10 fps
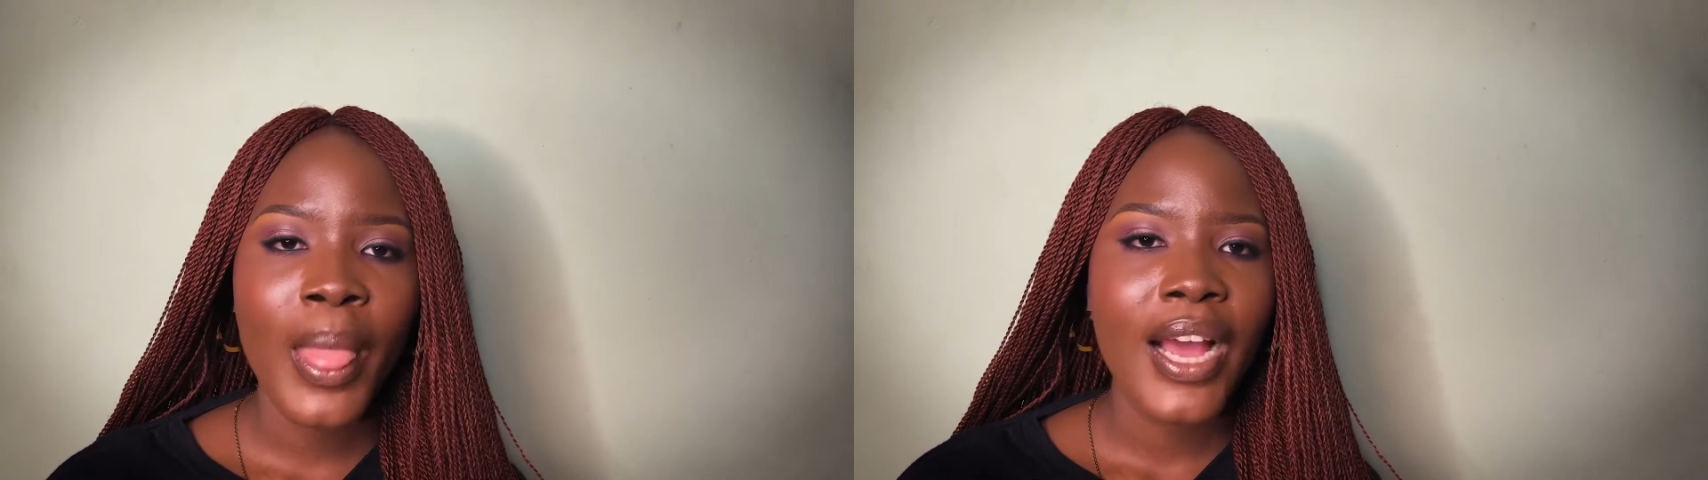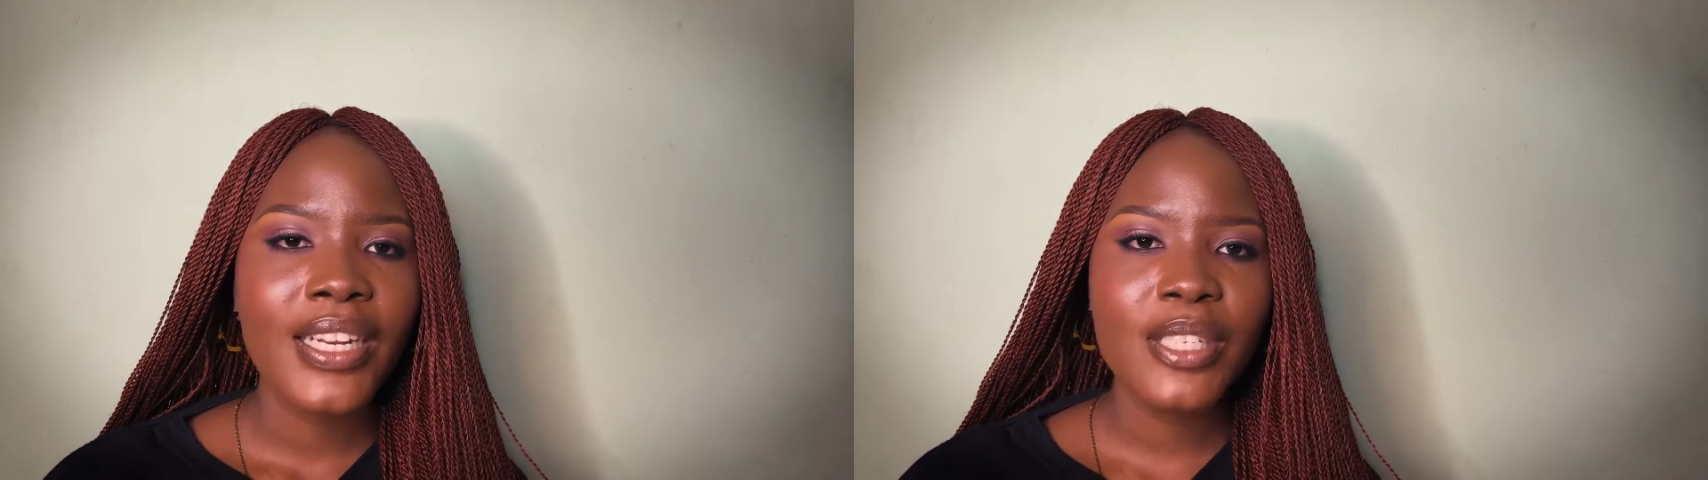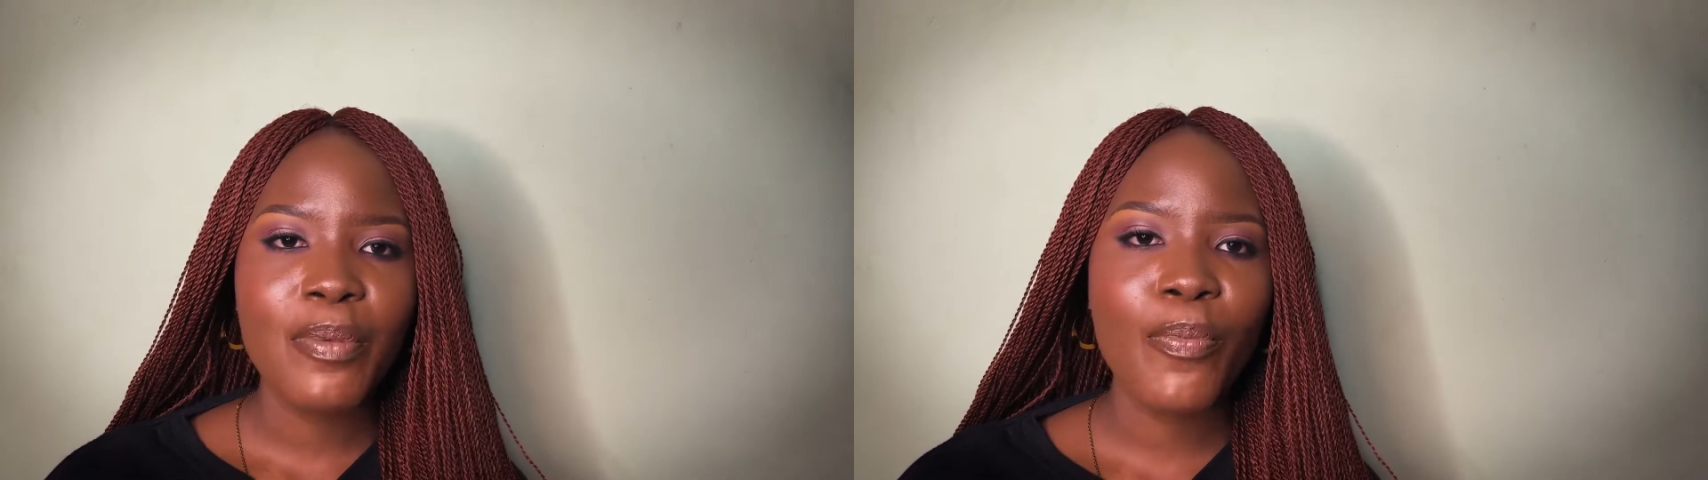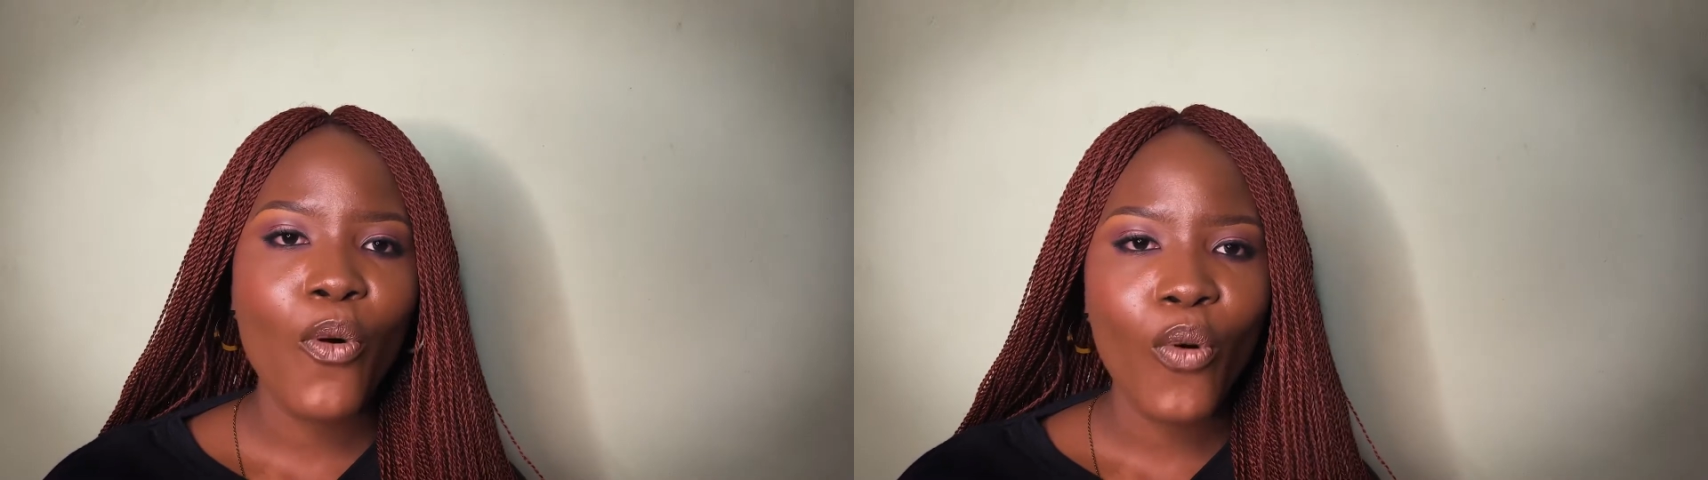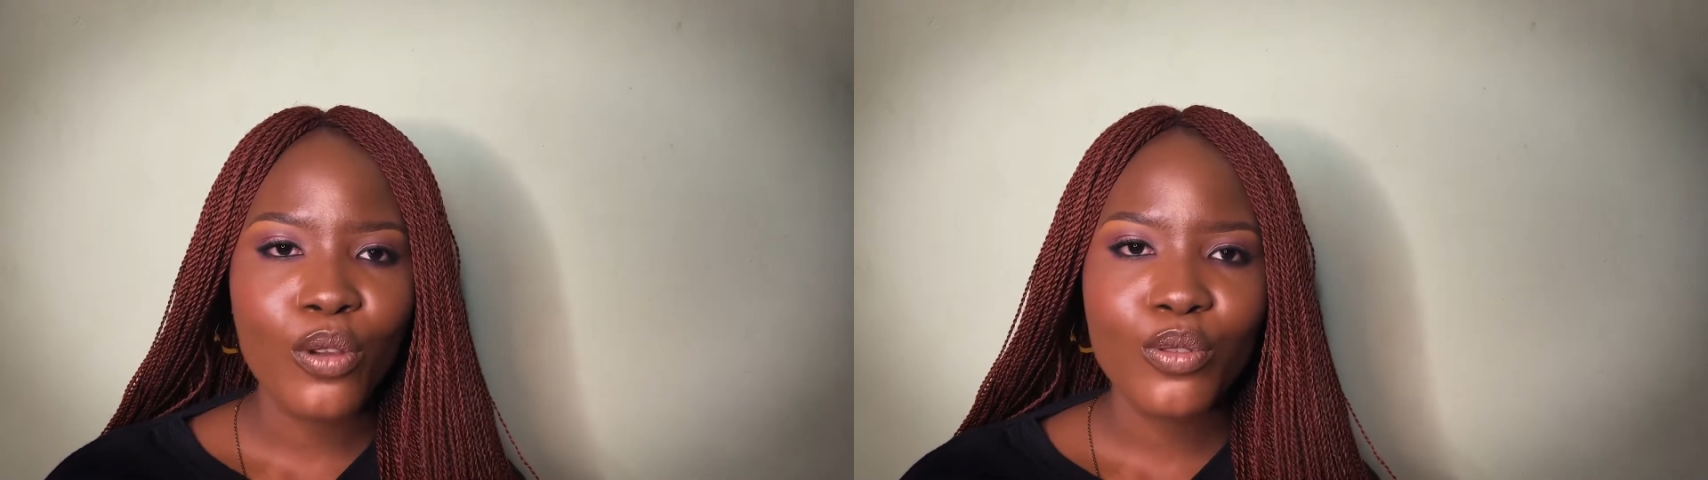These people
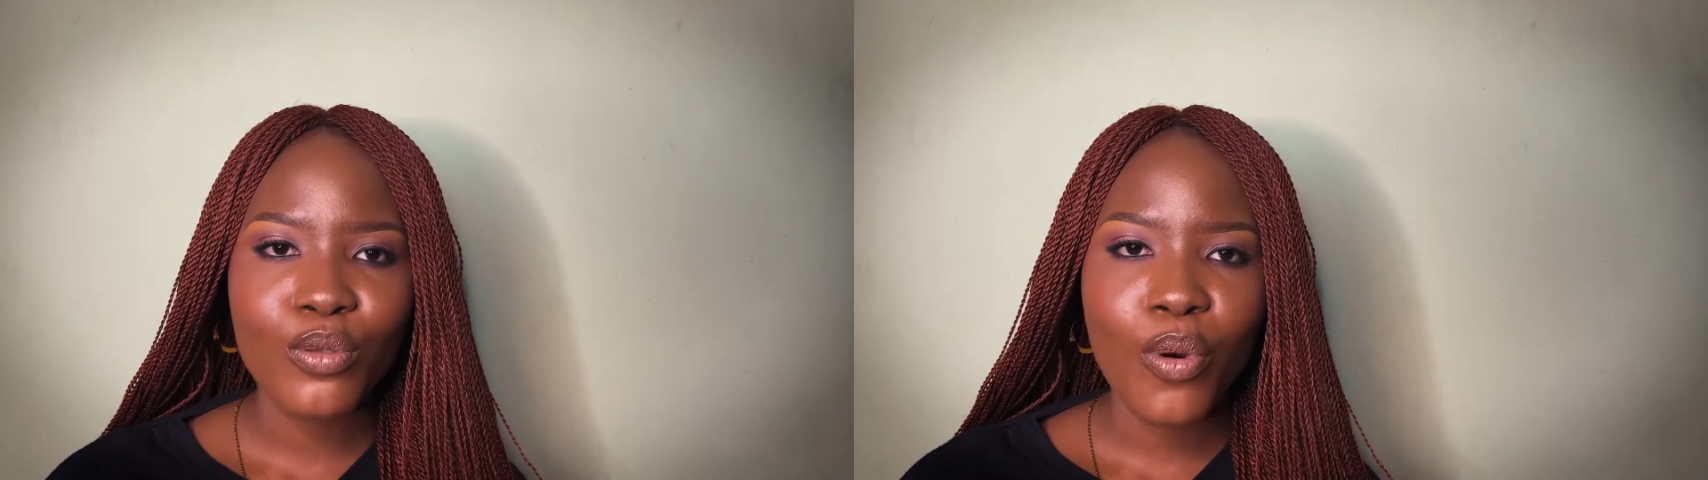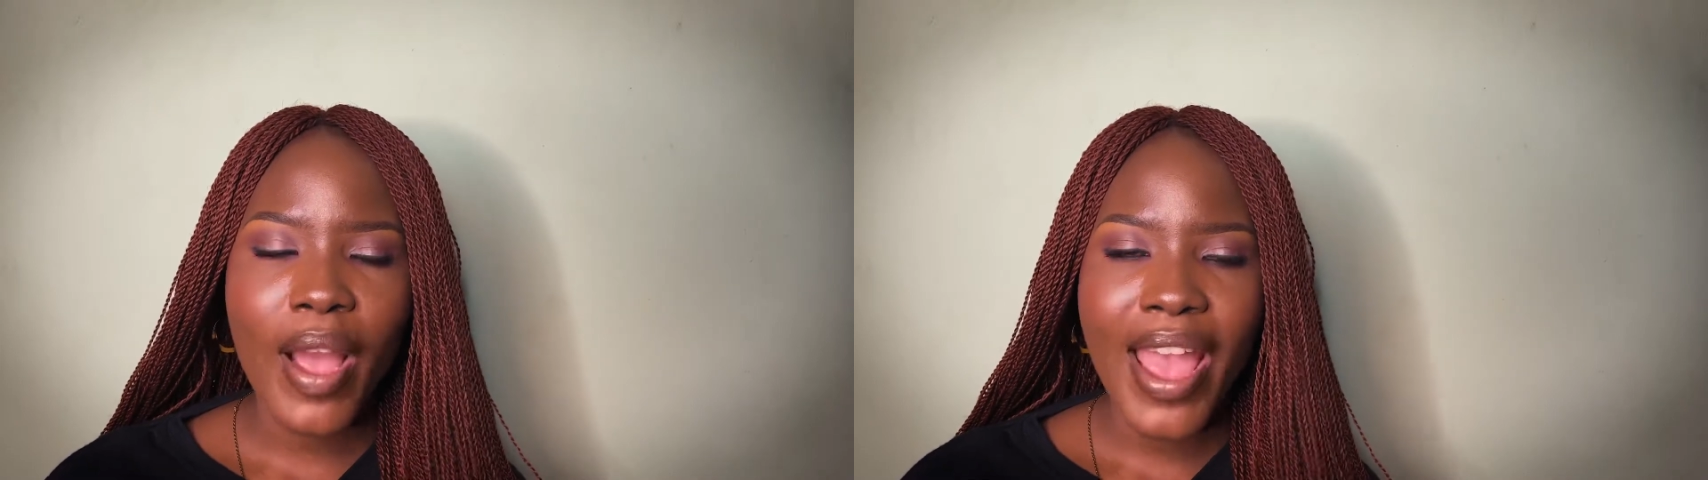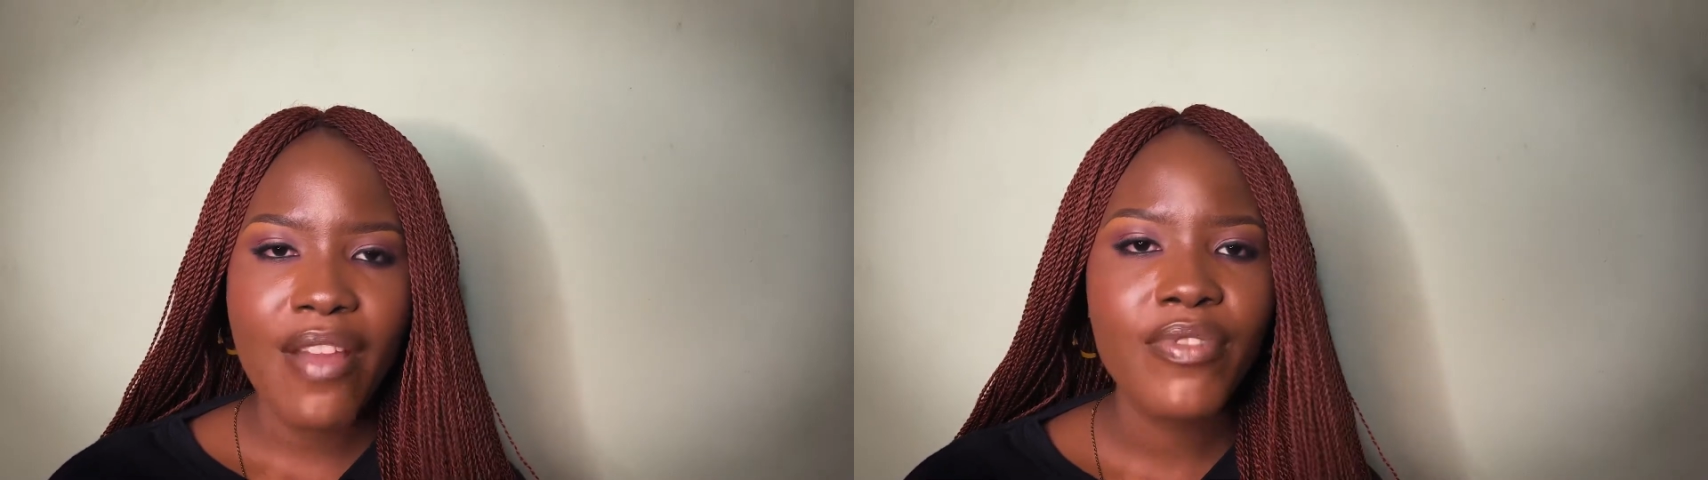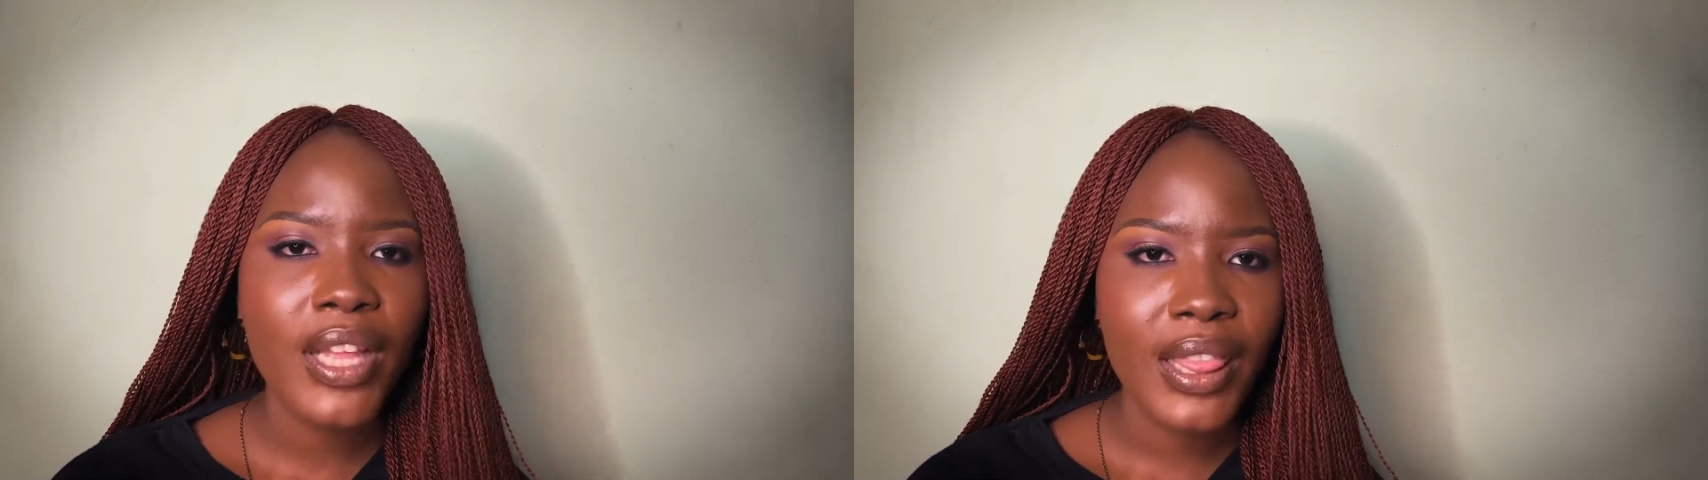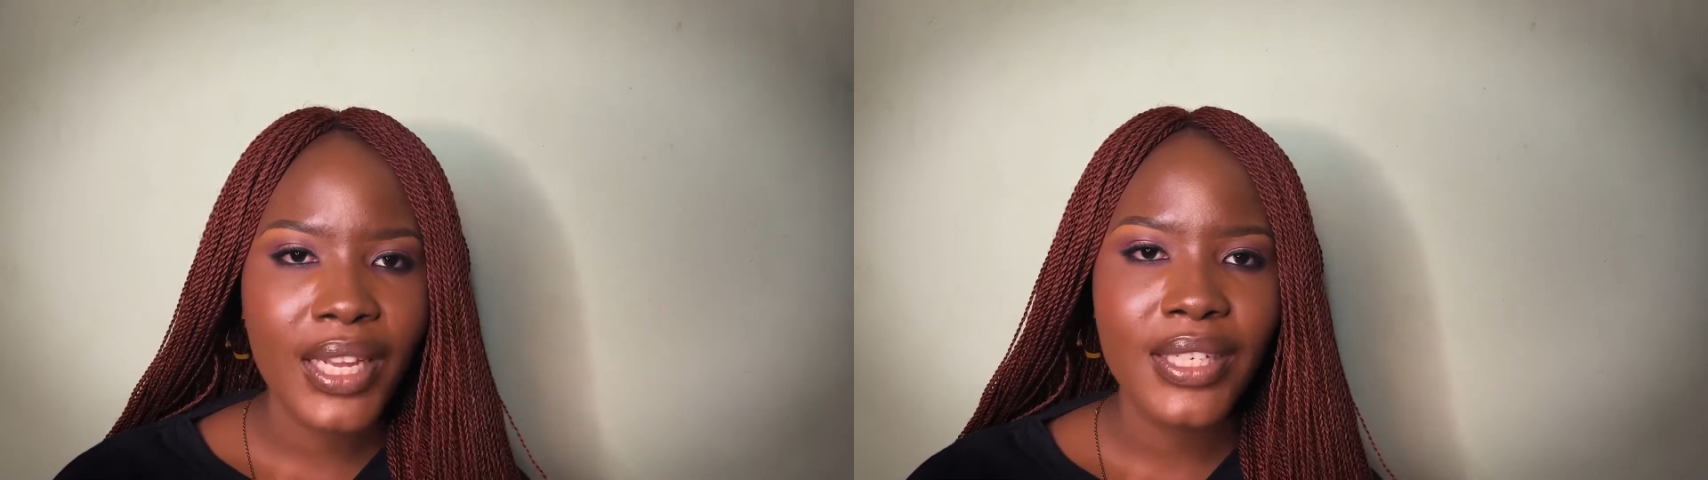want to know
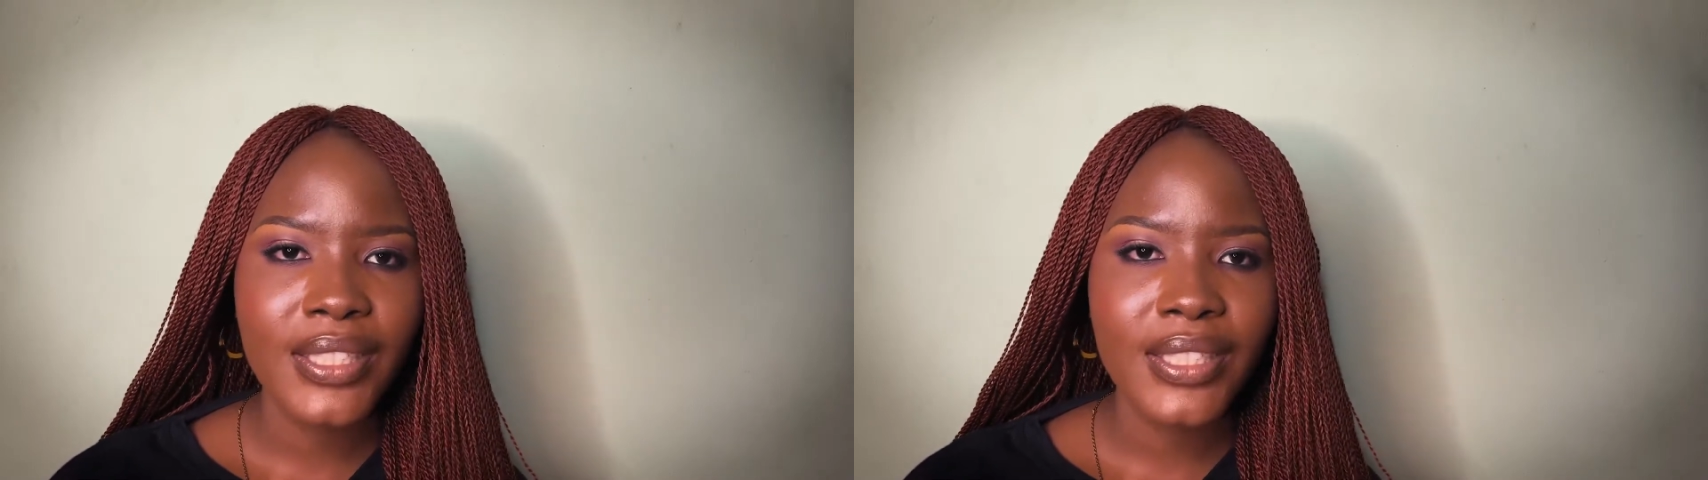everything,